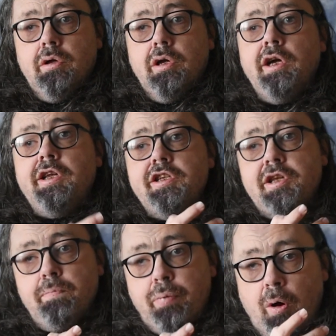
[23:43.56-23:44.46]
It is
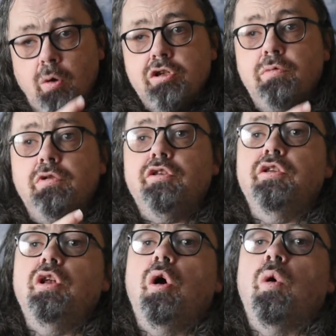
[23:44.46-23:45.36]
impossible to
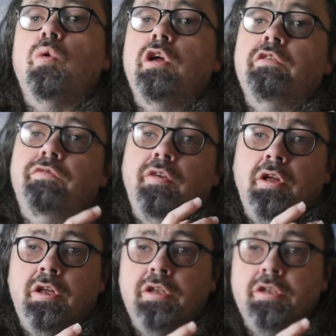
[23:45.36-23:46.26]
know if
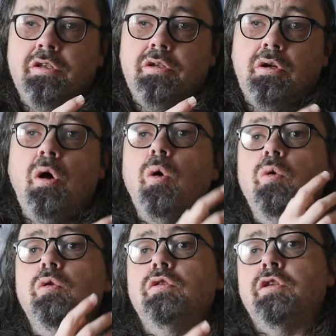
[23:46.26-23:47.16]
his
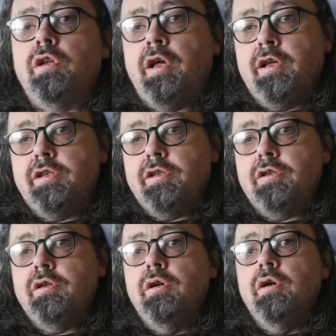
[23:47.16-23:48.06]

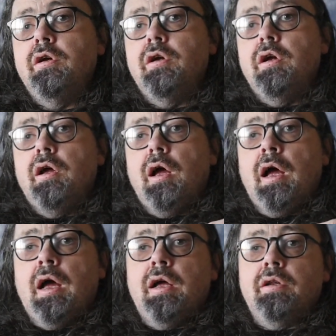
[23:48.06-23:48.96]
coldness
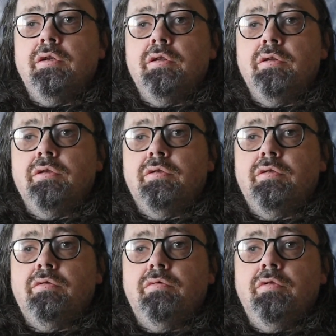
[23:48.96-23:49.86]
and
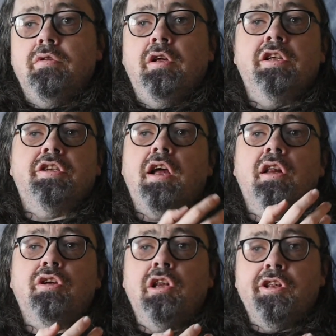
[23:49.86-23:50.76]
his
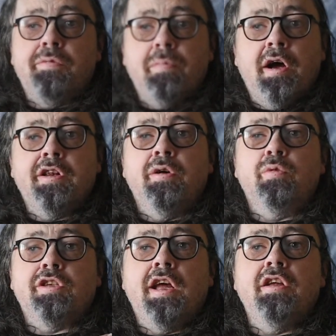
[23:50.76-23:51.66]
calculated manner
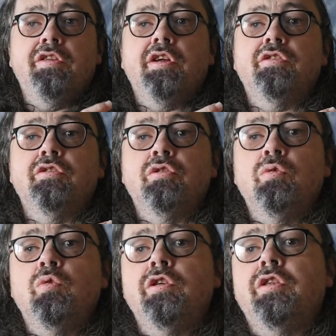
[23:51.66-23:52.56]
was anything to
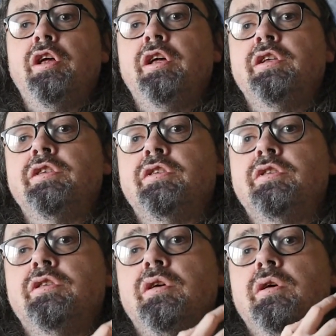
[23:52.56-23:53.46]
do with his